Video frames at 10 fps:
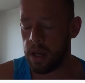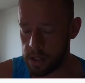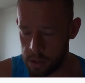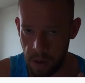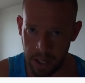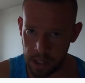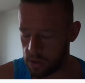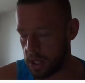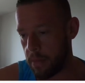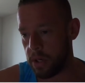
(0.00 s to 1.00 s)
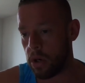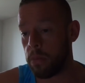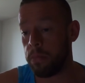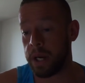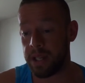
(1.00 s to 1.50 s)
Sparkers will let me know,
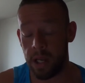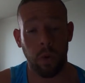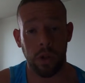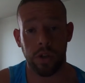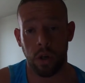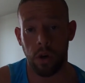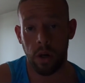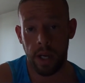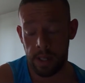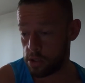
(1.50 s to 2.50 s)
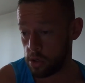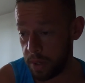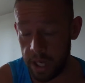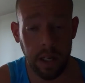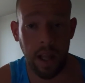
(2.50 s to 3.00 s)
but I did want to go into
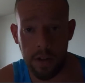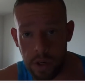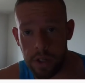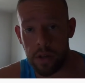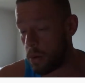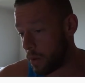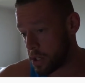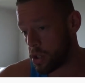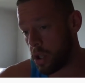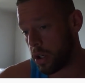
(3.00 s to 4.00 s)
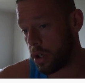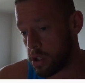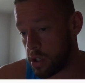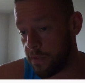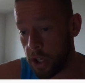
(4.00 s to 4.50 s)
being an electrician, and when I saw the
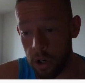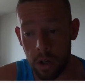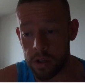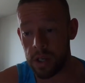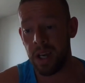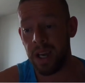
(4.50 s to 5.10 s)
cost of the course,